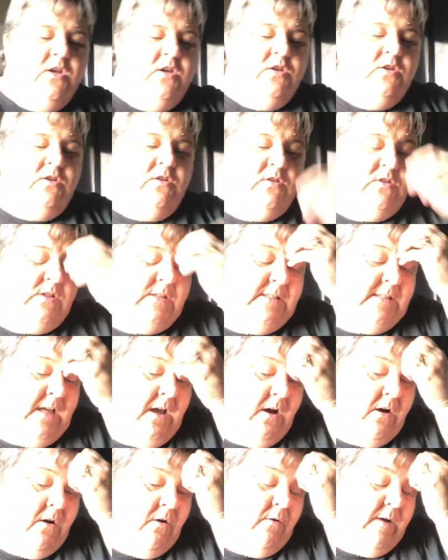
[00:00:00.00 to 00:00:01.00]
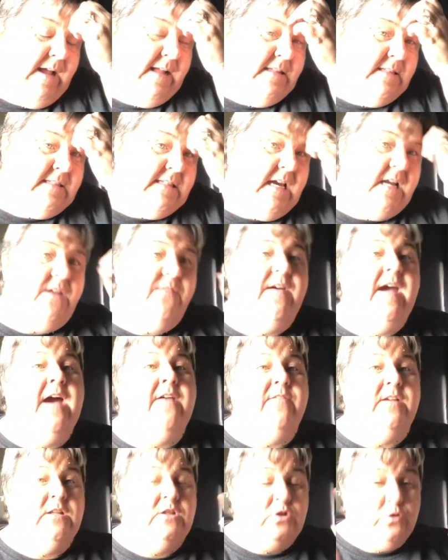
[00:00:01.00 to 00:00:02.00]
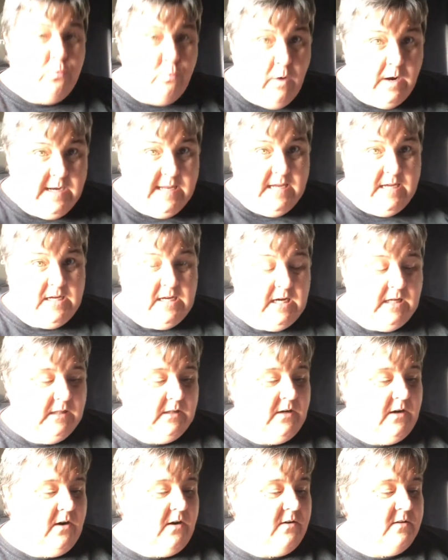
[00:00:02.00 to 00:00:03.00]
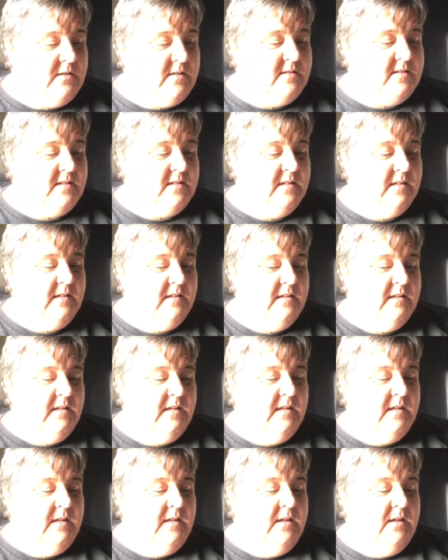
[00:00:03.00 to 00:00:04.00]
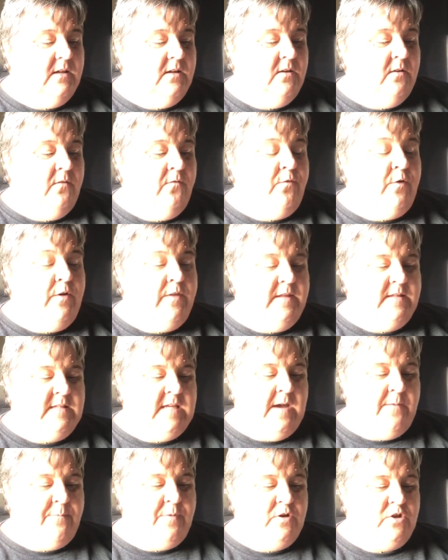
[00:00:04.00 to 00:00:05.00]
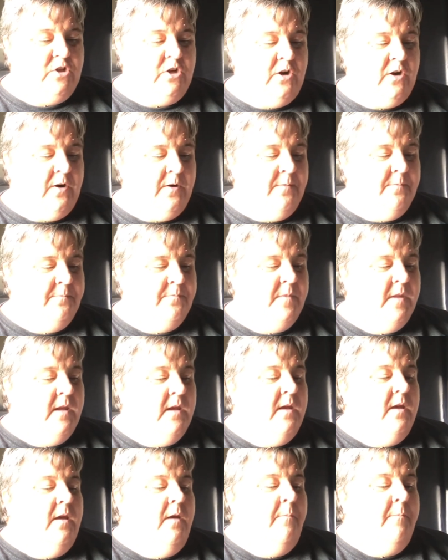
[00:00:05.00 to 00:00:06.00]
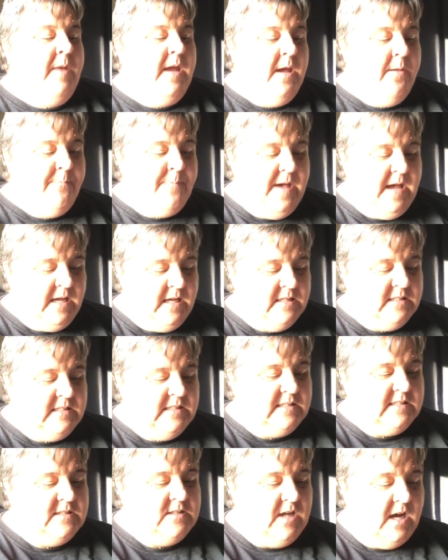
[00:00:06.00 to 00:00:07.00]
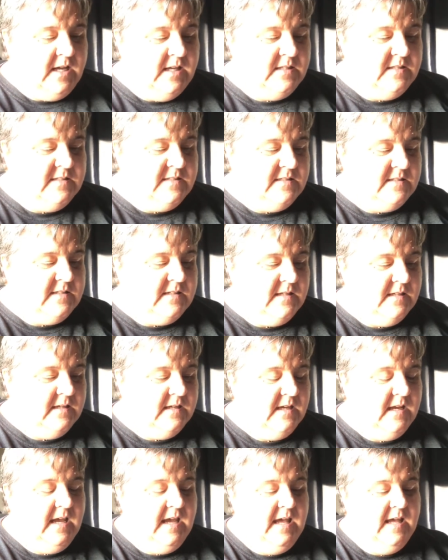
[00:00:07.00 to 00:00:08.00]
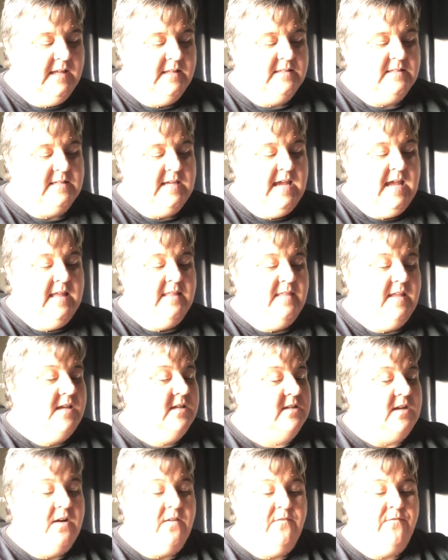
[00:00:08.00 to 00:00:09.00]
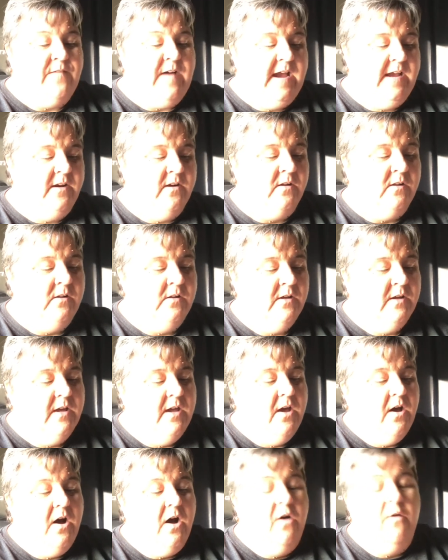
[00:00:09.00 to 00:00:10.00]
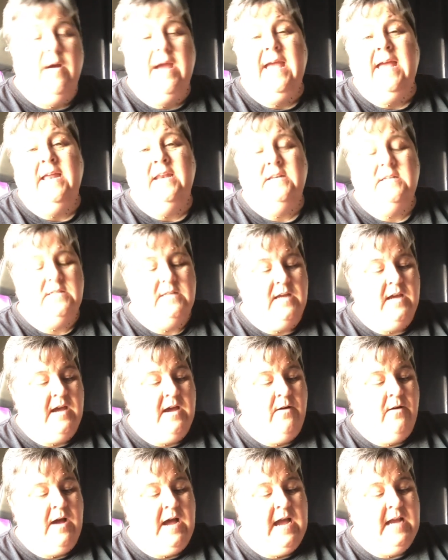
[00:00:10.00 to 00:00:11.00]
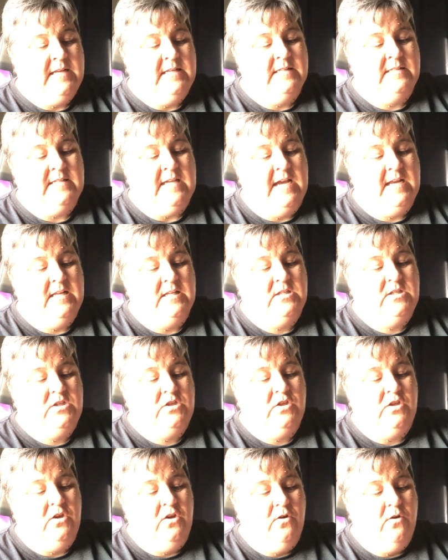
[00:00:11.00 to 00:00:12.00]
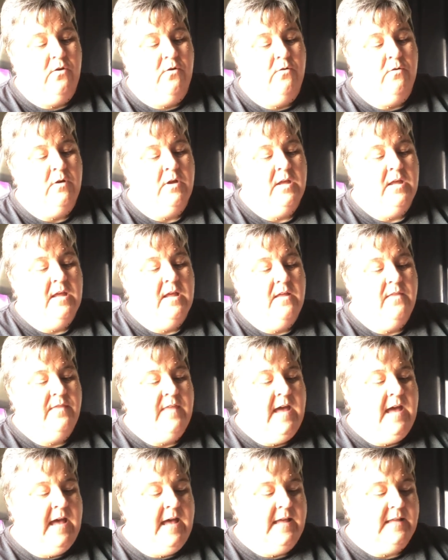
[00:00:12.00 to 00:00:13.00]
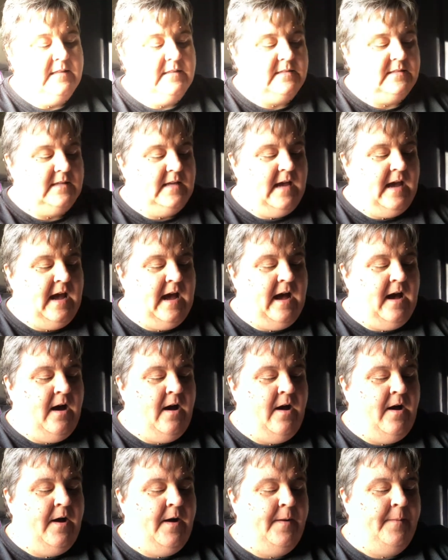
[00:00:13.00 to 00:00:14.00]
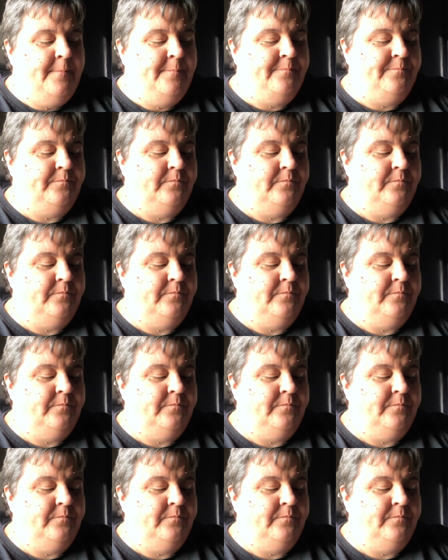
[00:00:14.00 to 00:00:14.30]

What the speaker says: So instead of having 20 colors for the temperature, me and Becca discussed it, and these aren't final. Oh, and I decided too that I'm